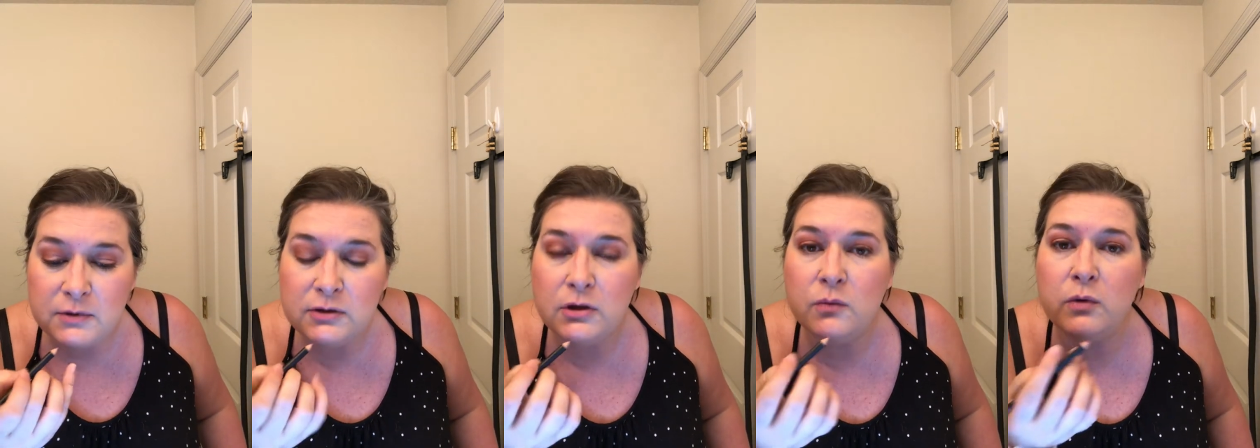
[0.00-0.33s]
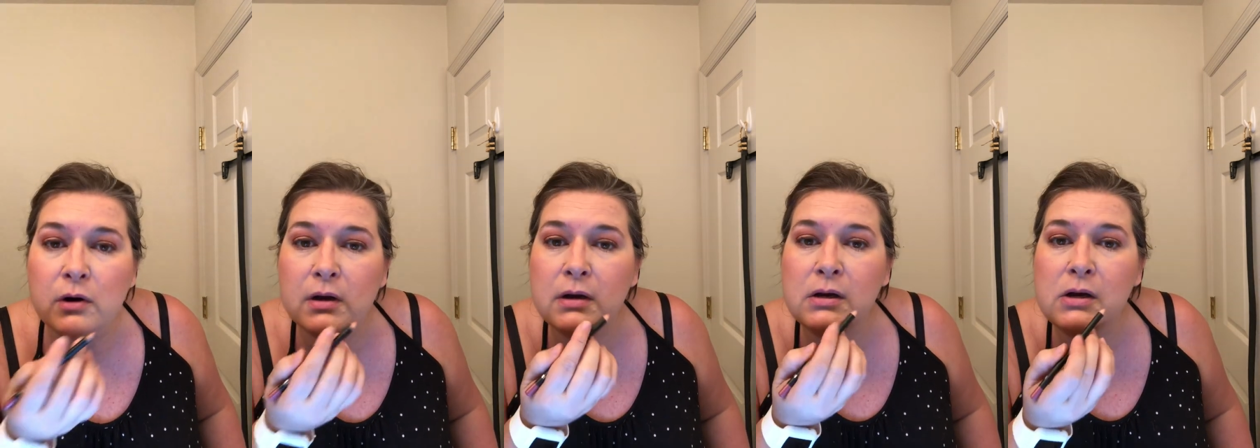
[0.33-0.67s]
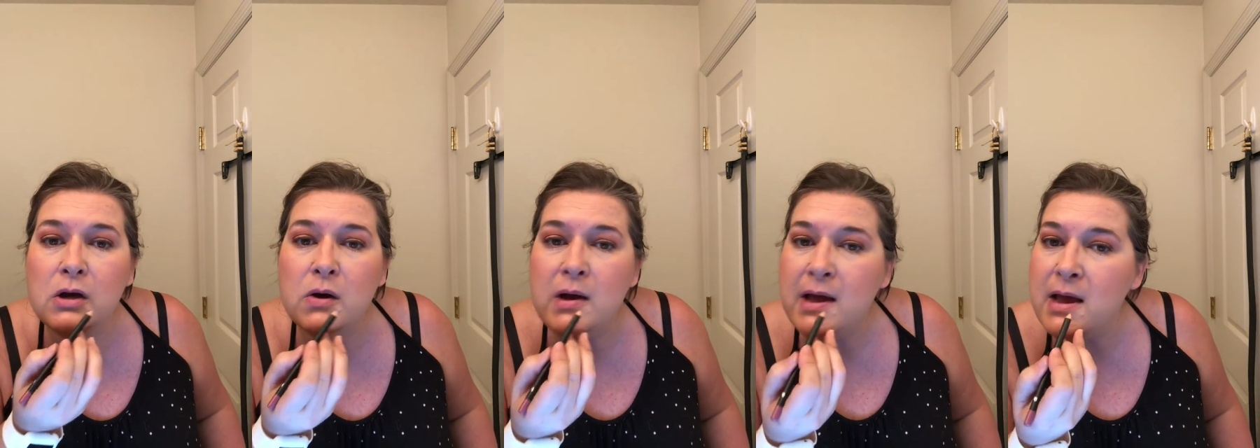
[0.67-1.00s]
so we're going to
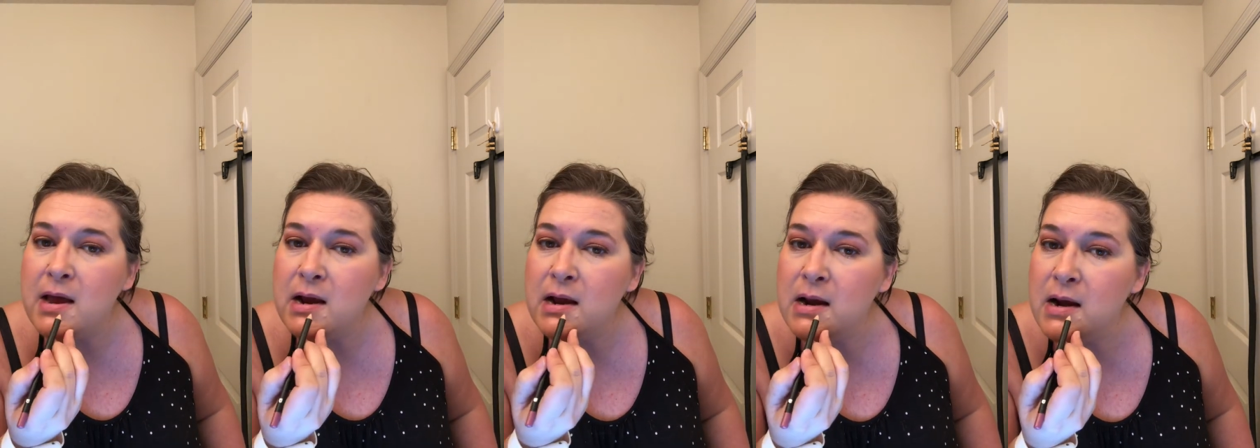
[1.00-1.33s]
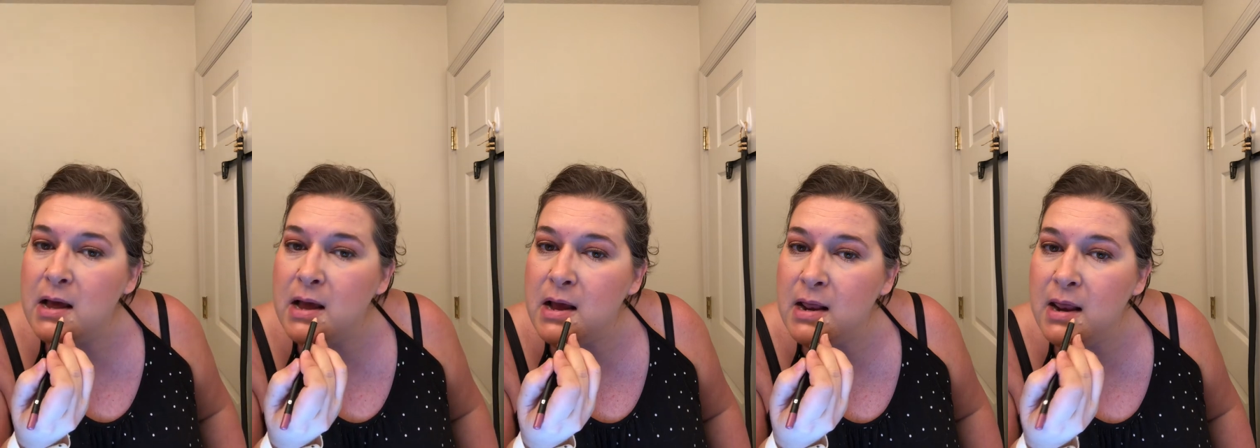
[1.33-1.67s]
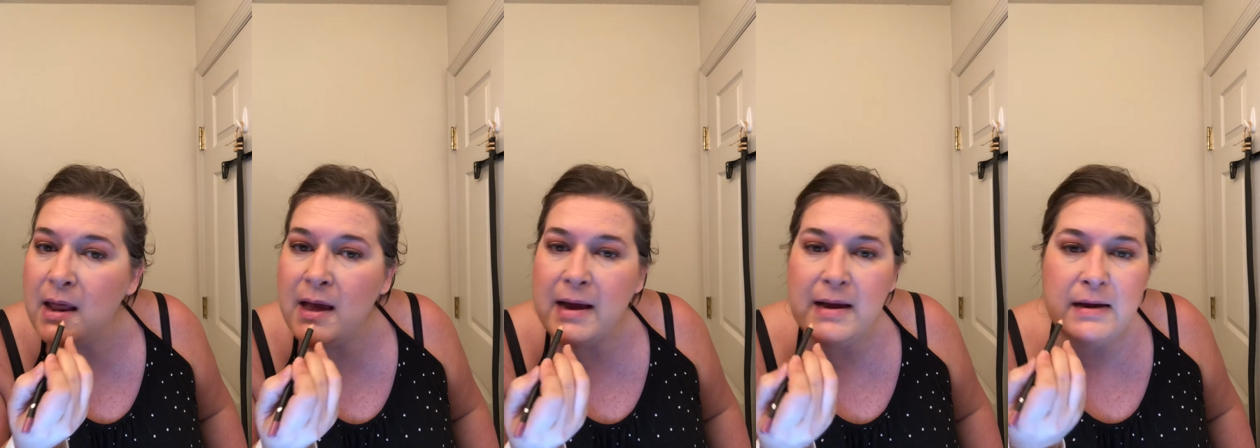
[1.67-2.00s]
go ahead and
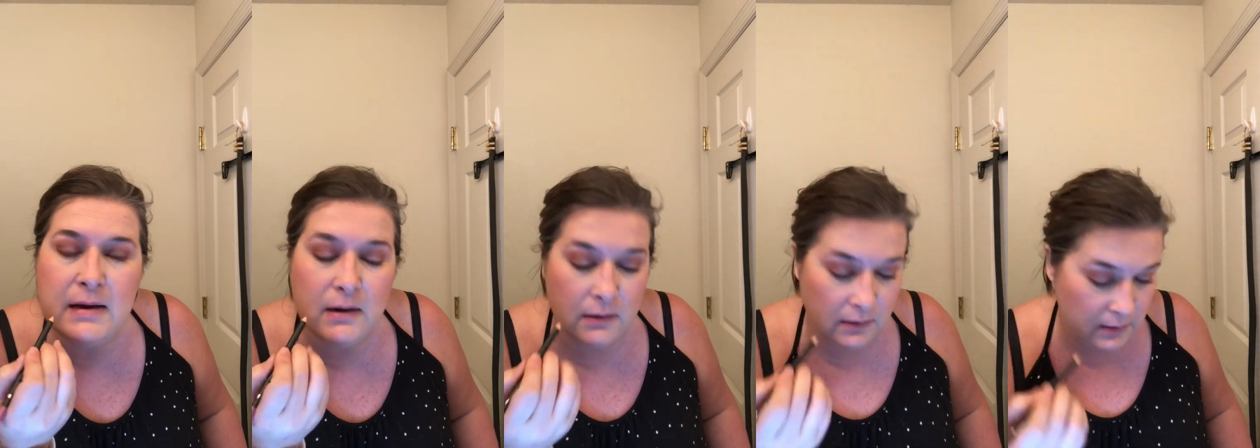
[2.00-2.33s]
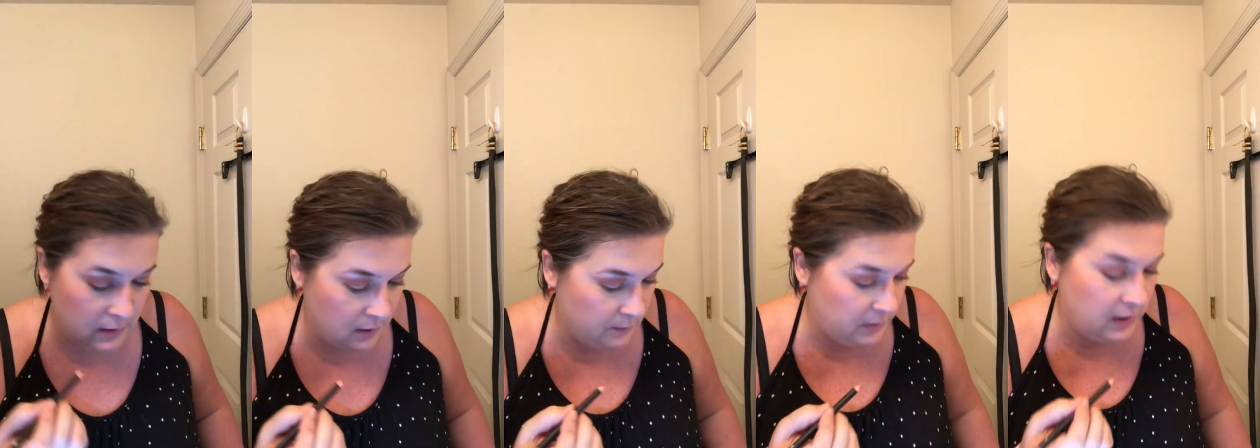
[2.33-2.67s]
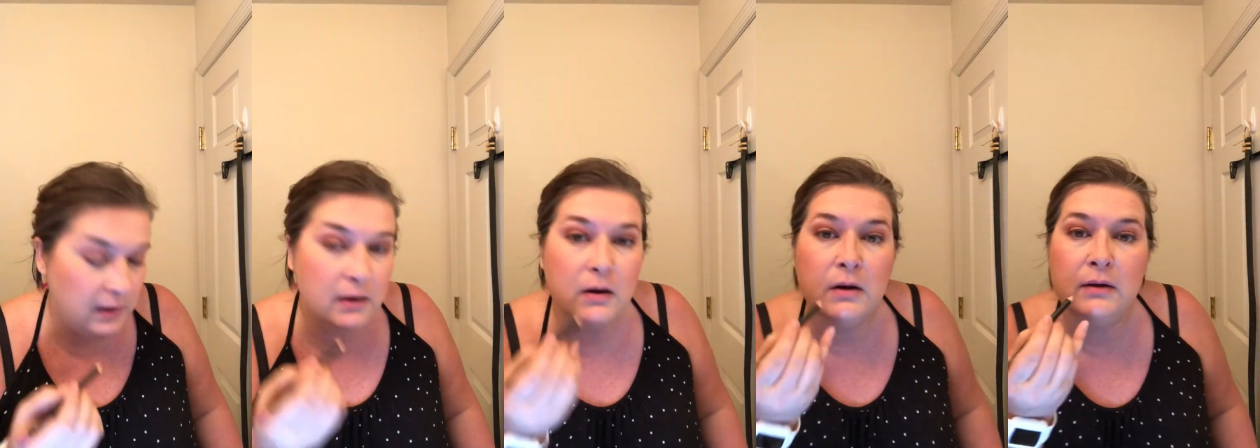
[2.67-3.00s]
line it a little
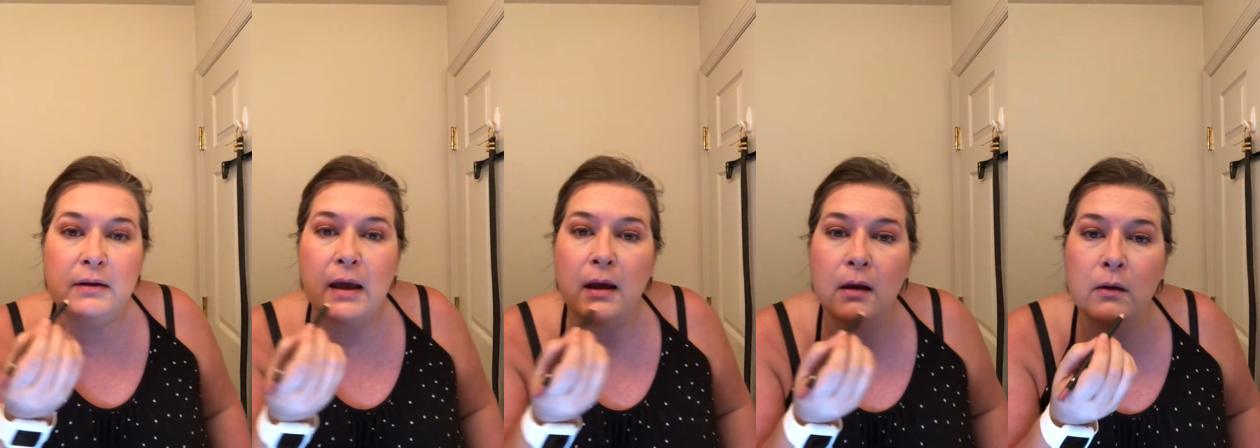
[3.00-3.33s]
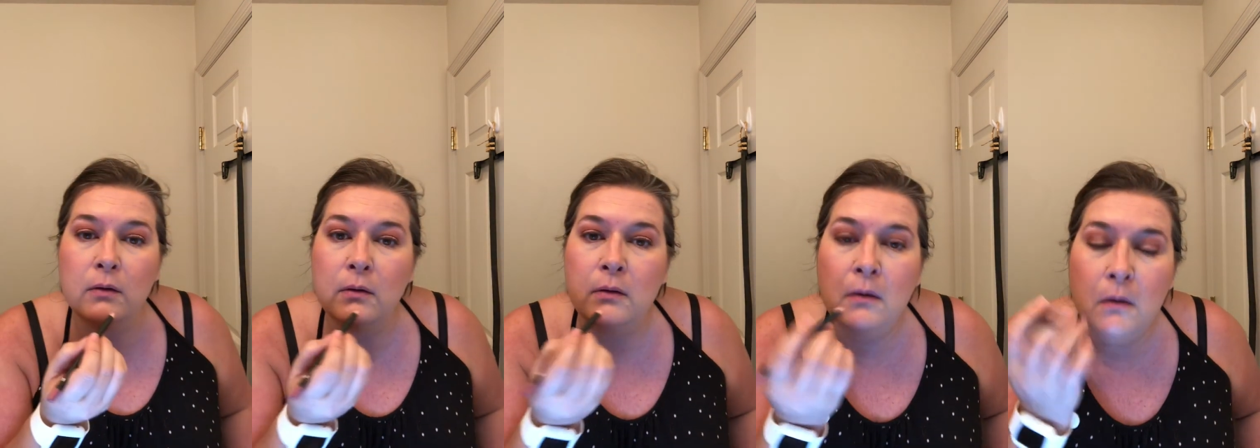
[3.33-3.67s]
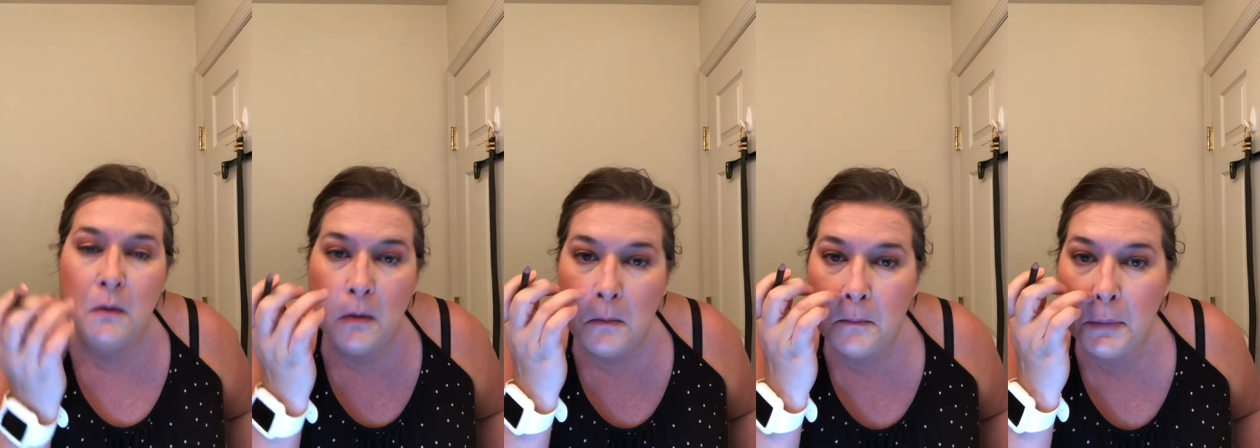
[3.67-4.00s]
bit down
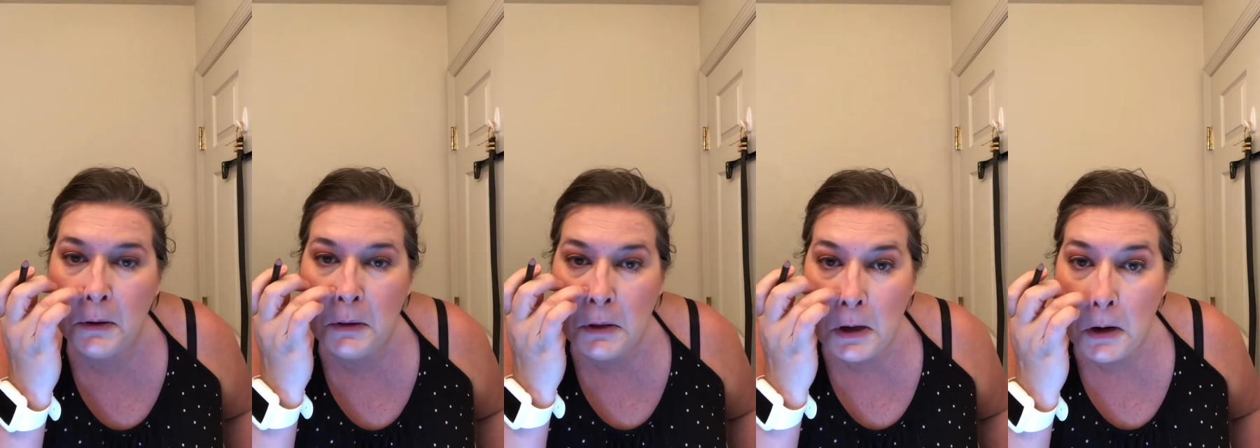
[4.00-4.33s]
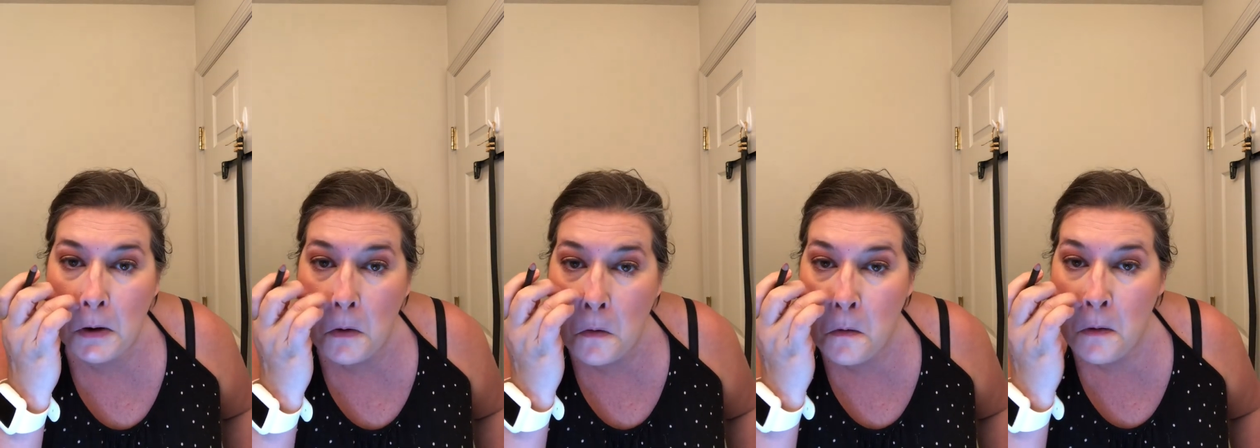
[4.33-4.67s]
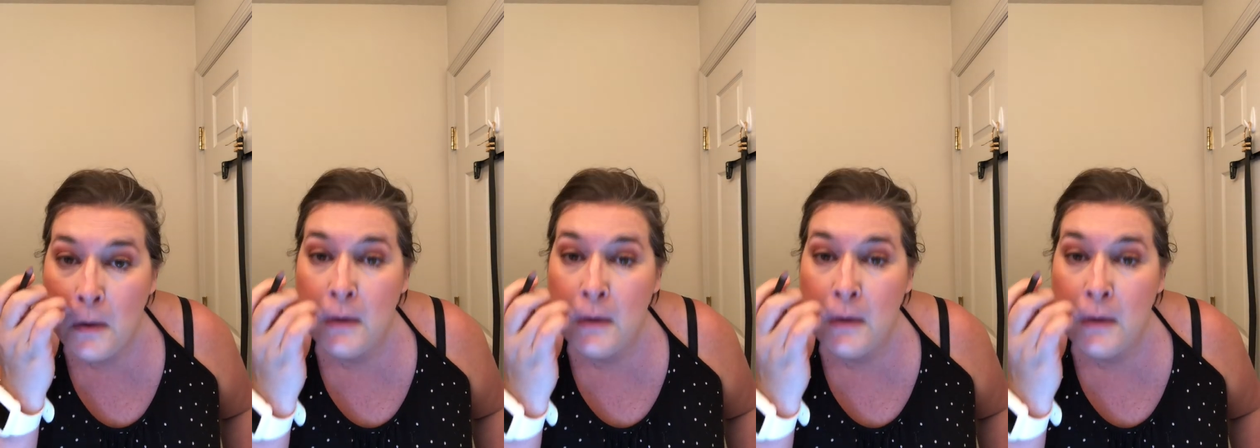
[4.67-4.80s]
below